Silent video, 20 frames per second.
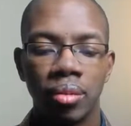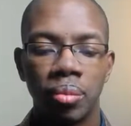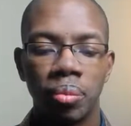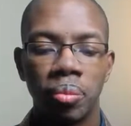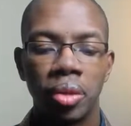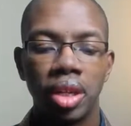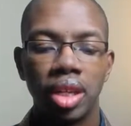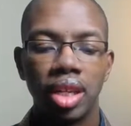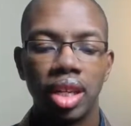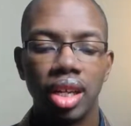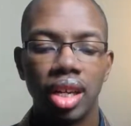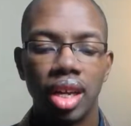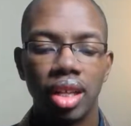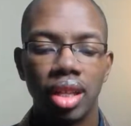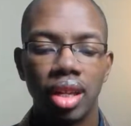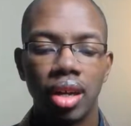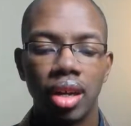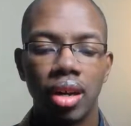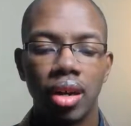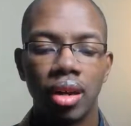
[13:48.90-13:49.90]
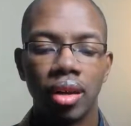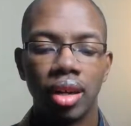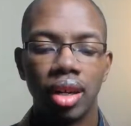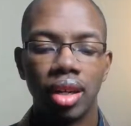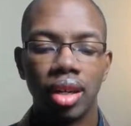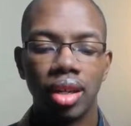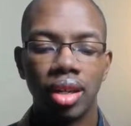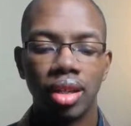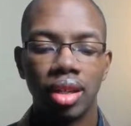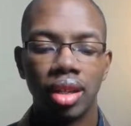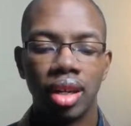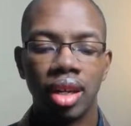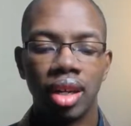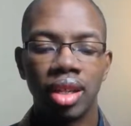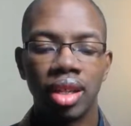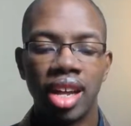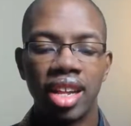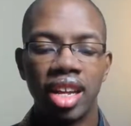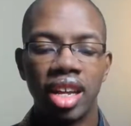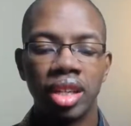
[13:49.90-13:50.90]
put it on the hara, on
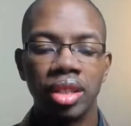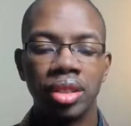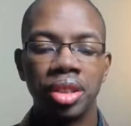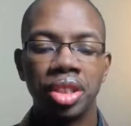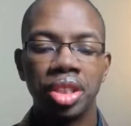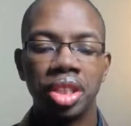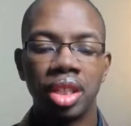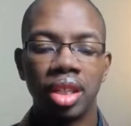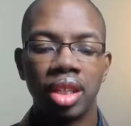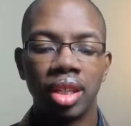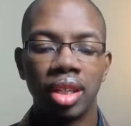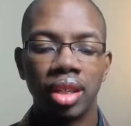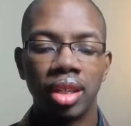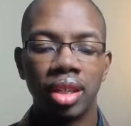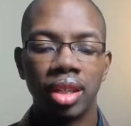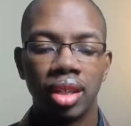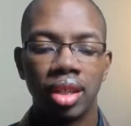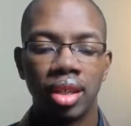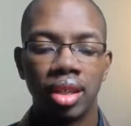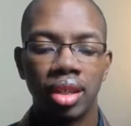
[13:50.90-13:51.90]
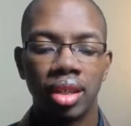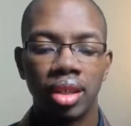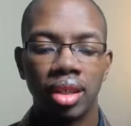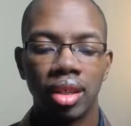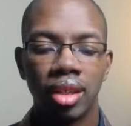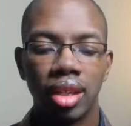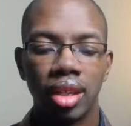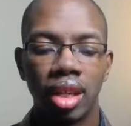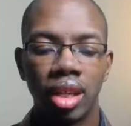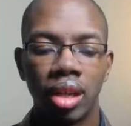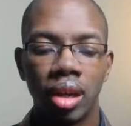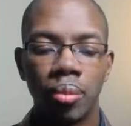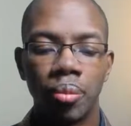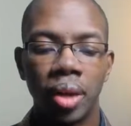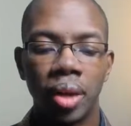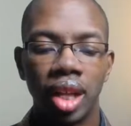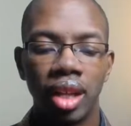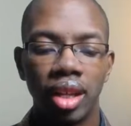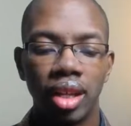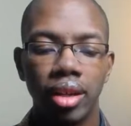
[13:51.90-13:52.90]
that energy in our
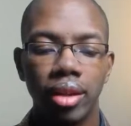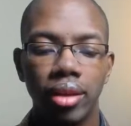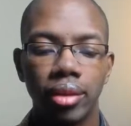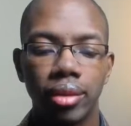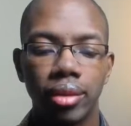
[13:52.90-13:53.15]
belly.